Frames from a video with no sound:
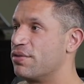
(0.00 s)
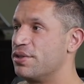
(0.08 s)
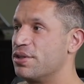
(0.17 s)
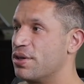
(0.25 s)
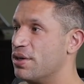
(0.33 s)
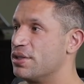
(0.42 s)
because
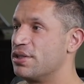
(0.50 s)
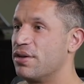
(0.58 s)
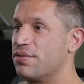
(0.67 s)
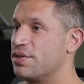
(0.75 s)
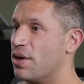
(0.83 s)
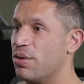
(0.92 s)
your current
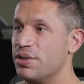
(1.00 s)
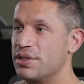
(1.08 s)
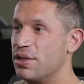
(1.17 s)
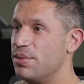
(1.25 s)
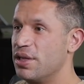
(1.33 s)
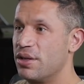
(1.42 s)
self is always
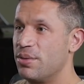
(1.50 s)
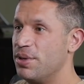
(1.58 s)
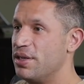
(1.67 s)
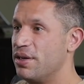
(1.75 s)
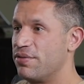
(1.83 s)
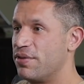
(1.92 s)
going to be a little
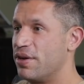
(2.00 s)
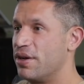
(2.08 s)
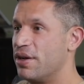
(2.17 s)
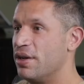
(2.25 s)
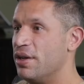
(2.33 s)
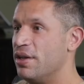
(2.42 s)
bit different
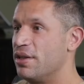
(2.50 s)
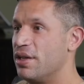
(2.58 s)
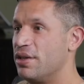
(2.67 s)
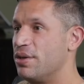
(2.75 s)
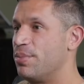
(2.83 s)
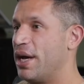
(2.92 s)

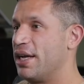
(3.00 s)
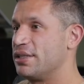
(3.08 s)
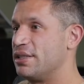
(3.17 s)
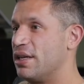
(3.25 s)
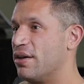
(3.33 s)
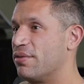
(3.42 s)
than your
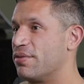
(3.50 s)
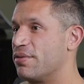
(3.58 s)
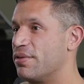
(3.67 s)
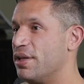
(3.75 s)
past self.